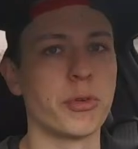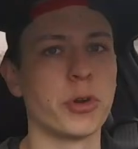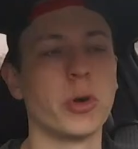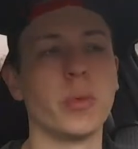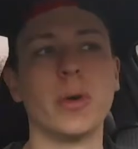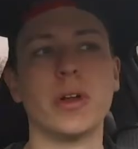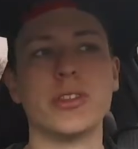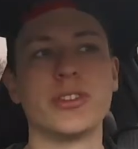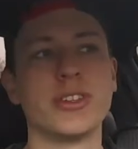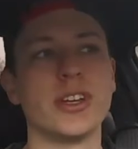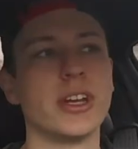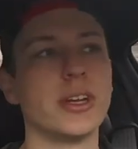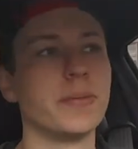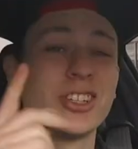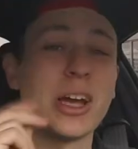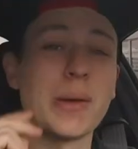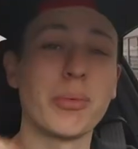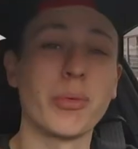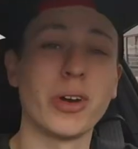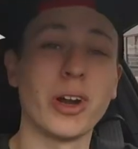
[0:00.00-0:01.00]
for you on Wednesday.
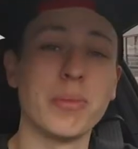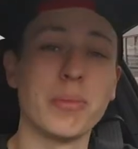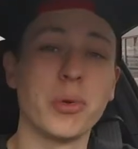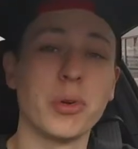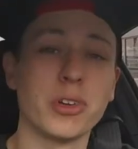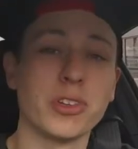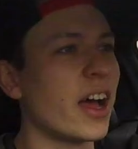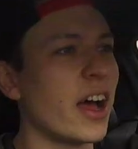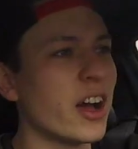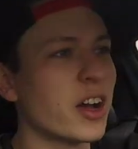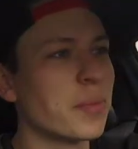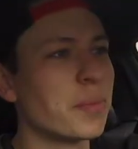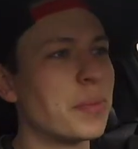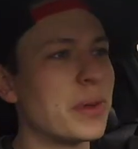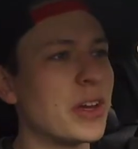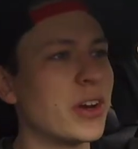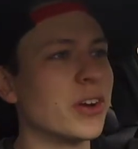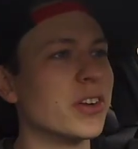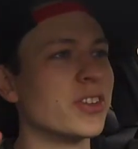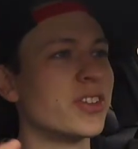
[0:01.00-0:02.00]
Shop around, boys.
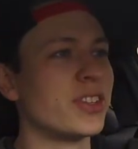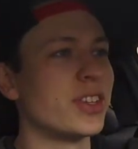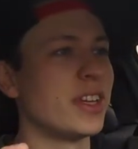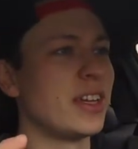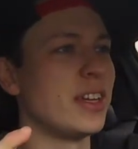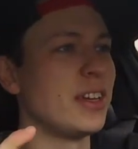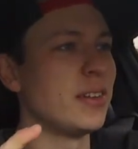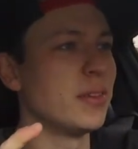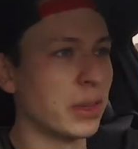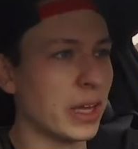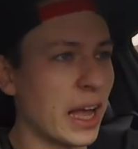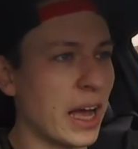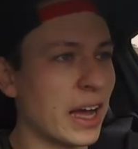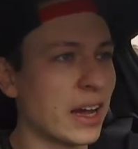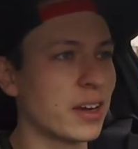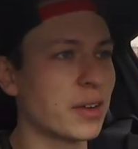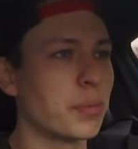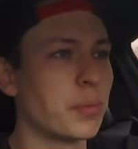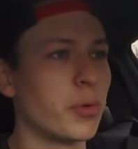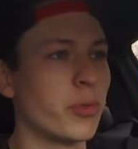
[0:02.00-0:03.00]
BRZ
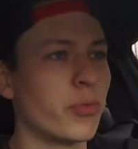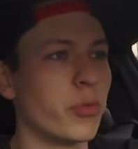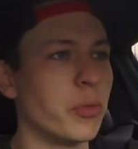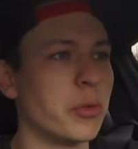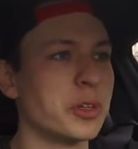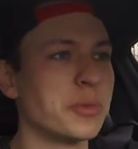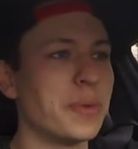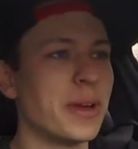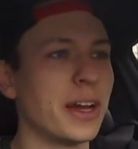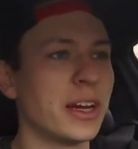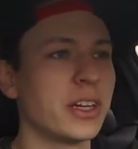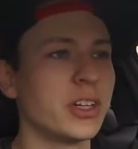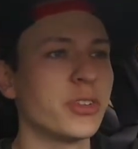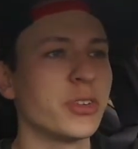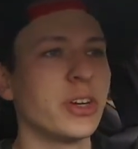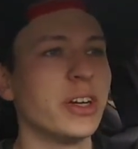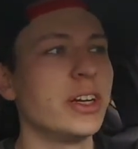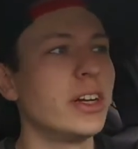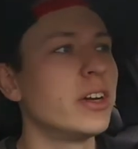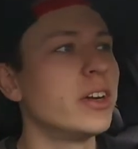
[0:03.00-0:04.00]
black performance package
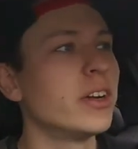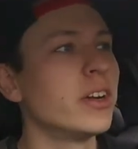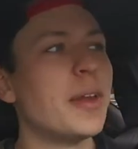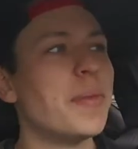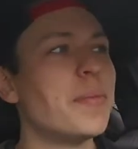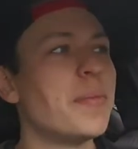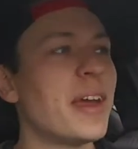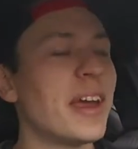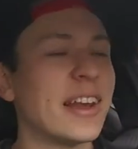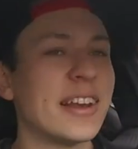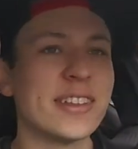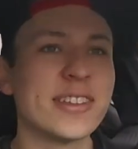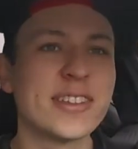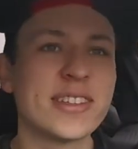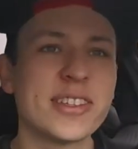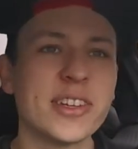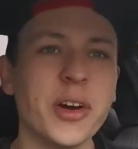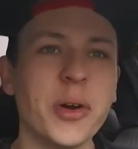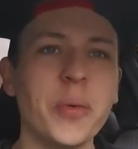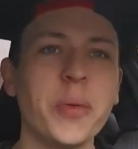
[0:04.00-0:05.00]
right here, and man, it's
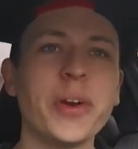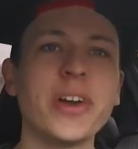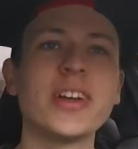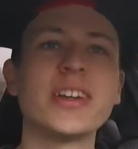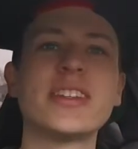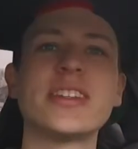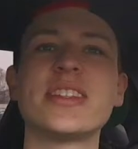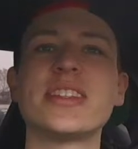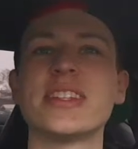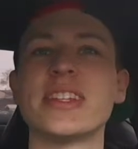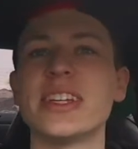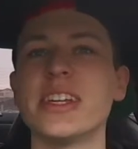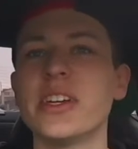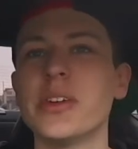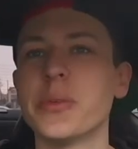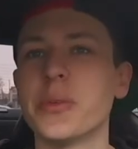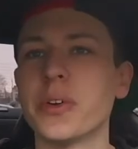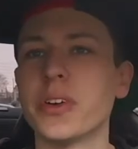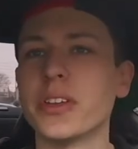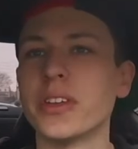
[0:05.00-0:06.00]
so weird
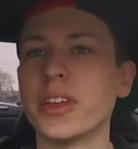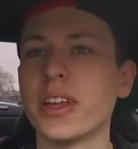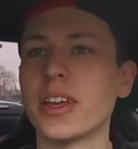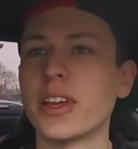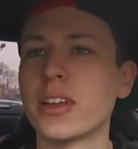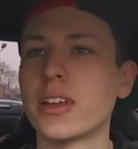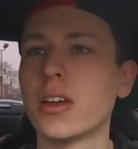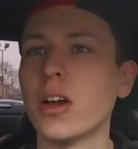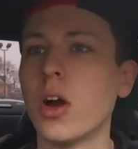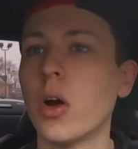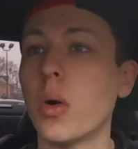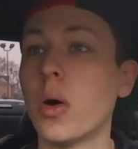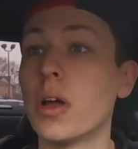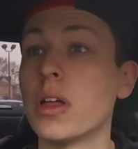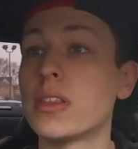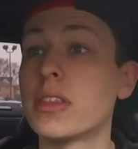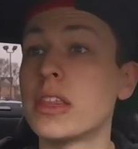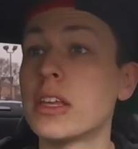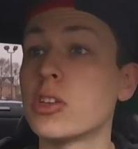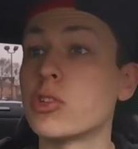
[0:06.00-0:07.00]
seeing one like, oh,
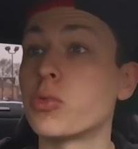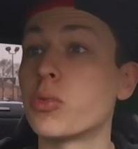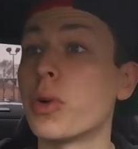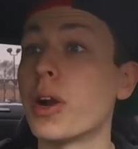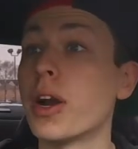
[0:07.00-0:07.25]
that thing's